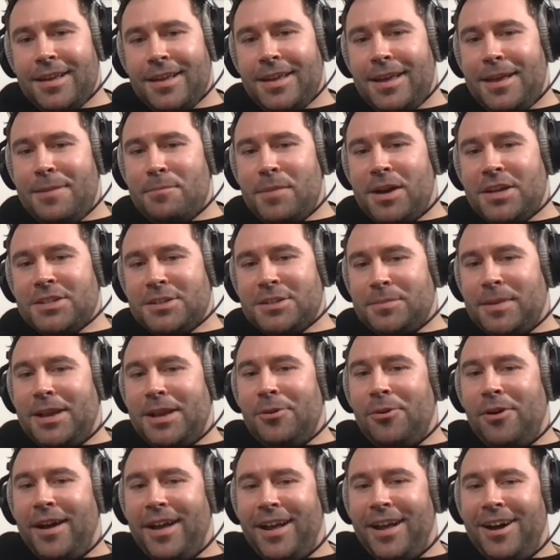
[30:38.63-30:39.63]
It must have been
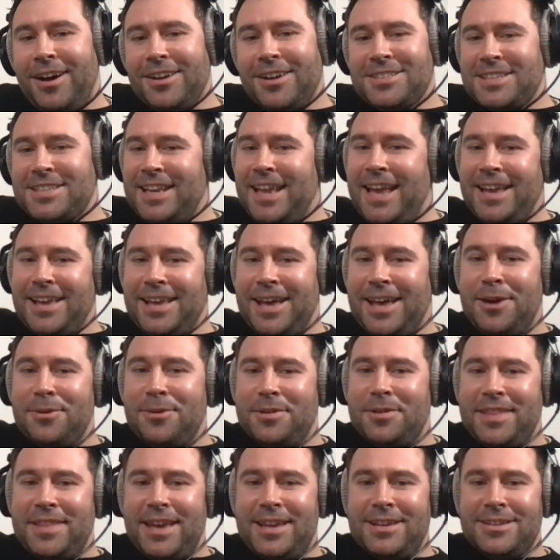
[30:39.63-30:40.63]
quite hard to let
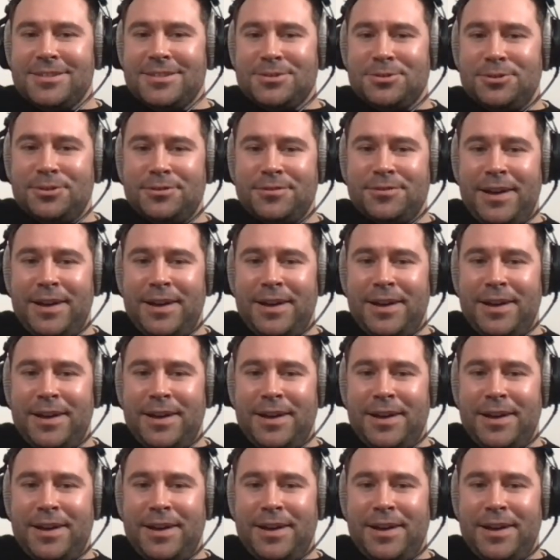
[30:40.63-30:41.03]
go and then sort